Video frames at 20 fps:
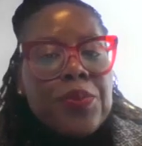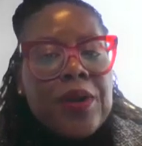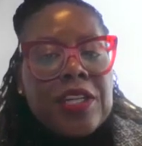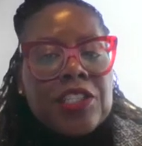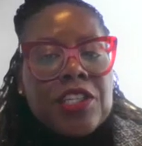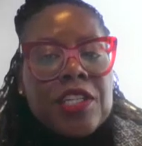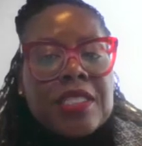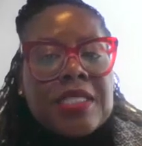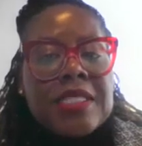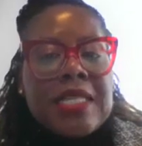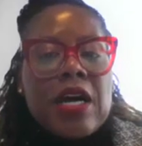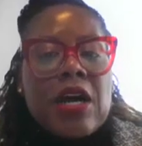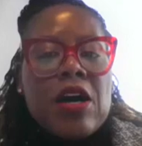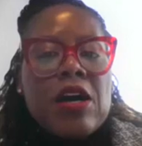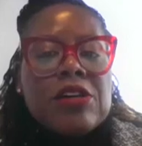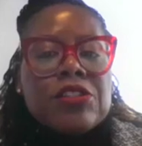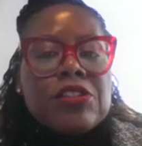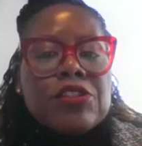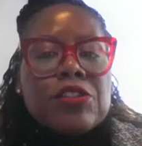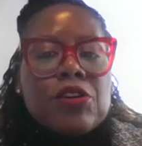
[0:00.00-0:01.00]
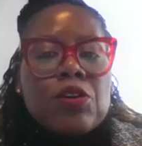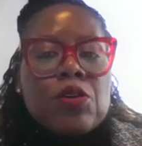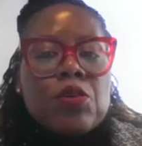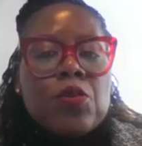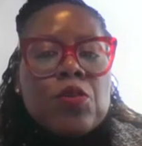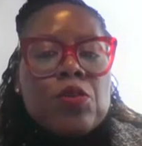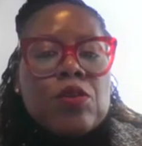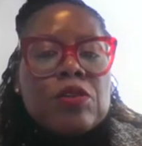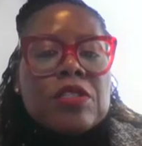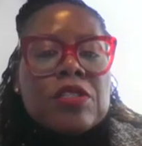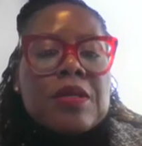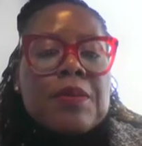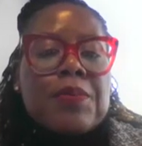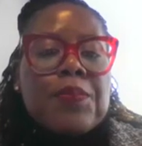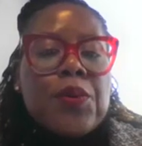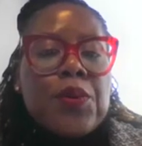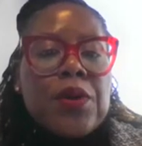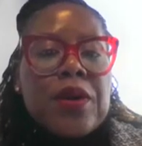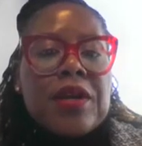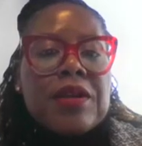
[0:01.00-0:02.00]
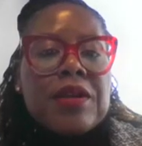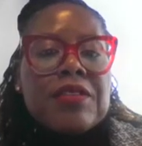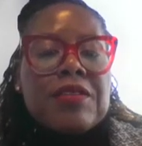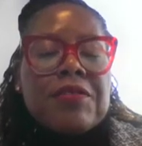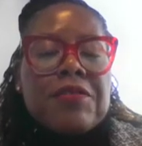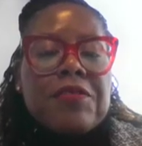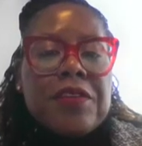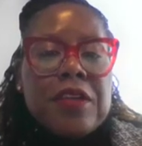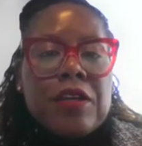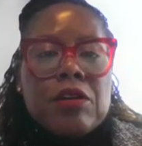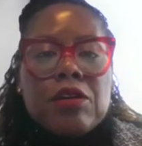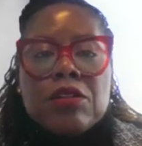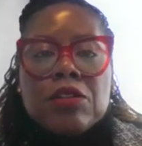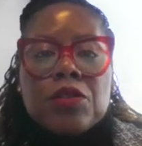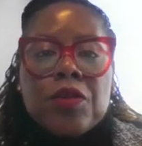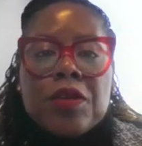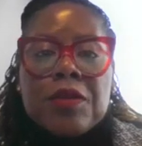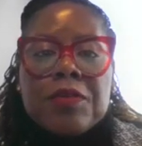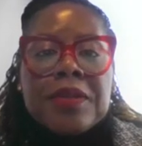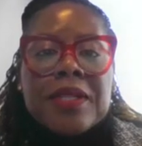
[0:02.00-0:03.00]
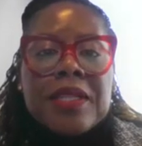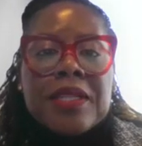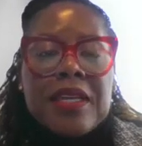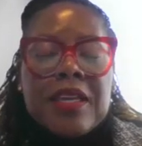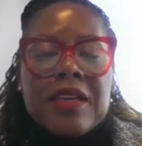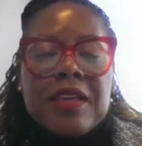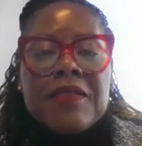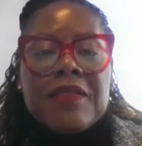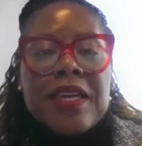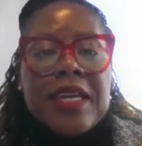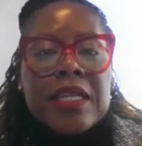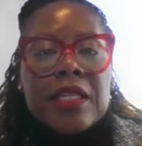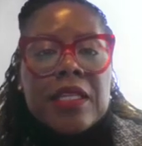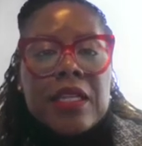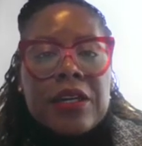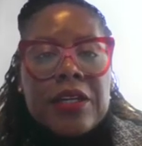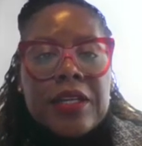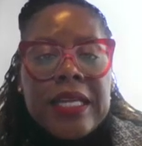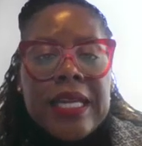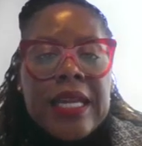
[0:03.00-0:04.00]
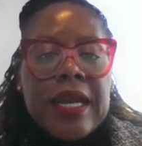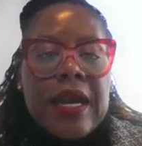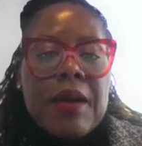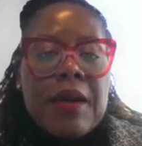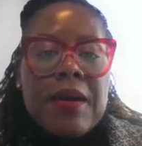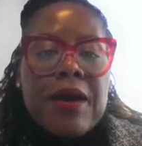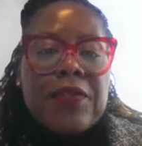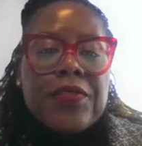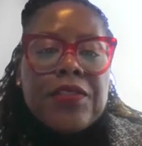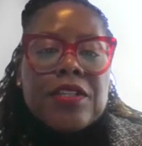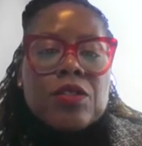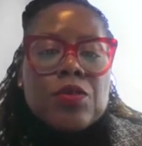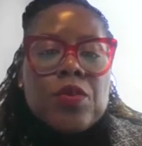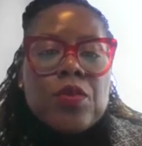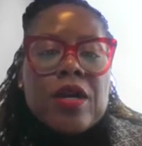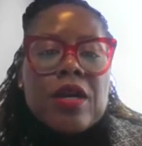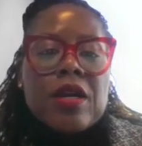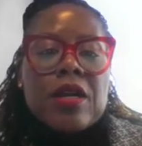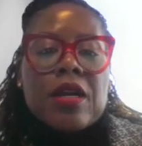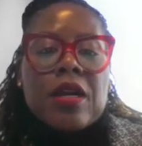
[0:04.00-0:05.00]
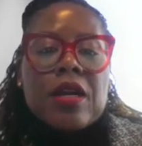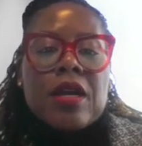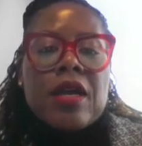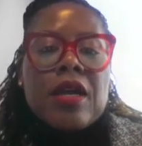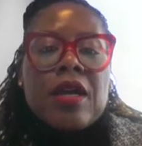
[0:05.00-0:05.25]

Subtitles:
projects that also will support the field we believe in learning about this work.